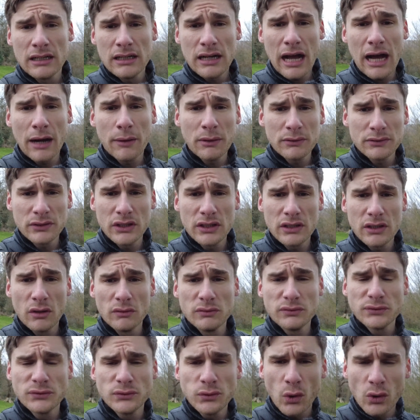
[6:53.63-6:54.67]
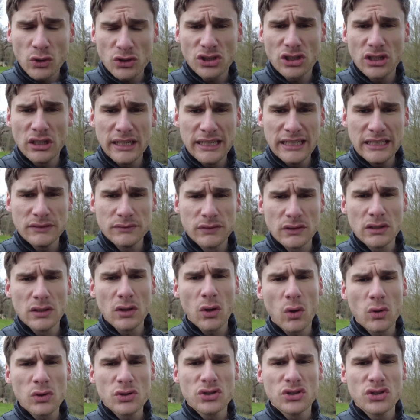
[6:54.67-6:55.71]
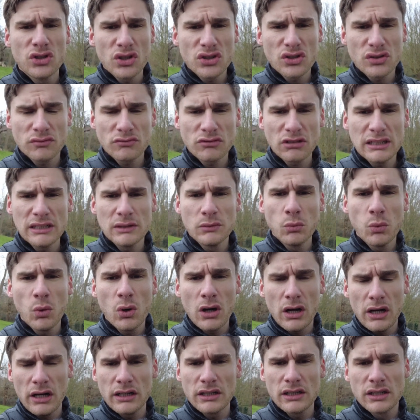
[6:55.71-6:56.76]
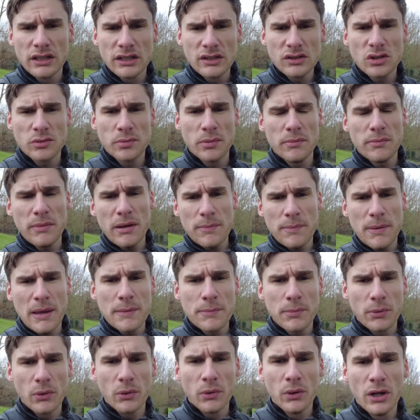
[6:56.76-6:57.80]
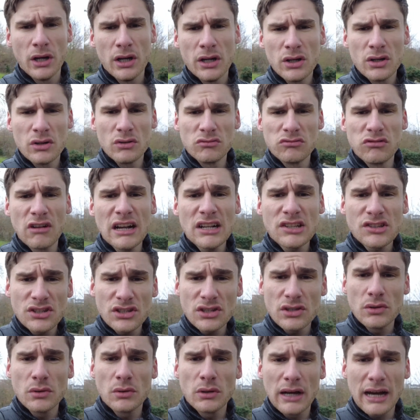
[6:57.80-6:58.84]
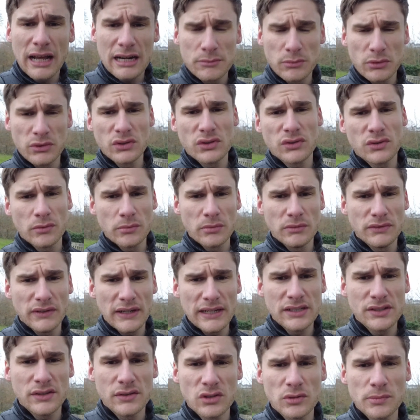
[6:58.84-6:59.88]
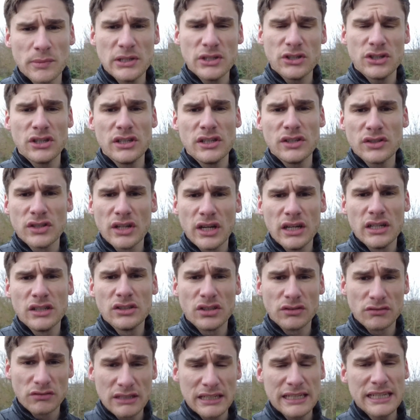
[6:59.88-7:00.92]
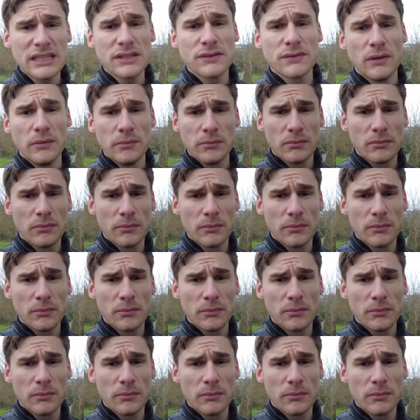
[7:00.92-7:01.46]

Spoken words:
However, unfortunately, the law doesn't really work to permit people who rescue animals from invasive species to release them